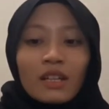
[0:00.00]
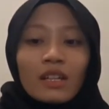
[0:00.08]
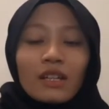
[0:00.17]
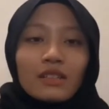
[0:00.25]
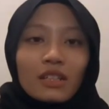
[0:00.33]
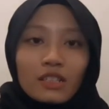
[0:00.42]

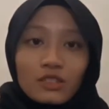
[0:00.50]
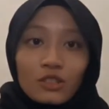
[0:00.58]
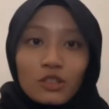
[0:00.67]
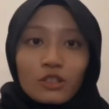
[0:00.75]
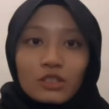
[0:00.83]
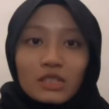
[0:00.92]
and other
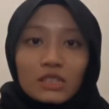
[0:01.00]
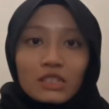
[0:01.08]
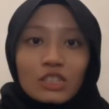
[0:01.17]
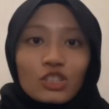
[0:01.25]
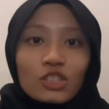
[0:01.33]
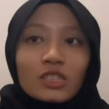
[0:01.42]

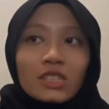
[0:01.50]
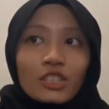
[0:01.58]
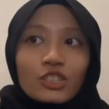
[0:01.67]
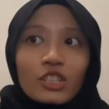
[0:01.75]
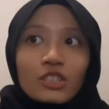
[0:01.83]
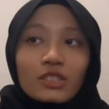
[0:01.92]
organizations
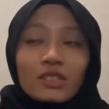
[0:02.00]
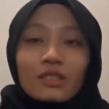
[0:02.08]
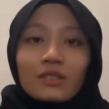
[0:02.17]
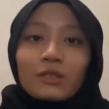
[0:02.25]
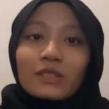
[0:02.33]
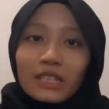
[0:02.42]
such as
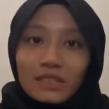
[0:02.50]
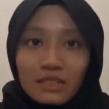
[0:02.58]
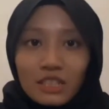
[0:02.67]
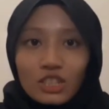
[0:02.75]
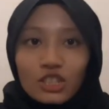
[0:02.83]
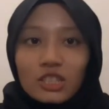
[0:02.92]
United
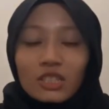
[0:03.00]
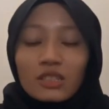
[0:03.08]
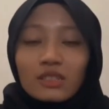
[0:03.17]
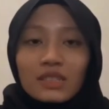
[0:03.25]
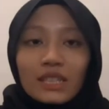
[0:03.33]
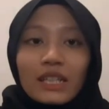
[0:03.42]

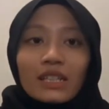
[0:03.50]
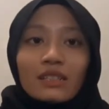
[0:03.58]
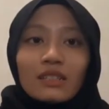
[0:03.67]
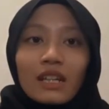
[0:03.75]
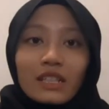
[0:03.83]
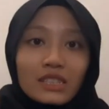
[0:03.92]
Nations and
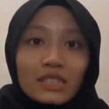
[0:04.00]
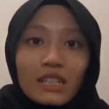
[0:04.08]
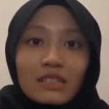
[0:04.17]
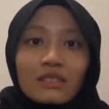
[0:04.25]
ASEAN.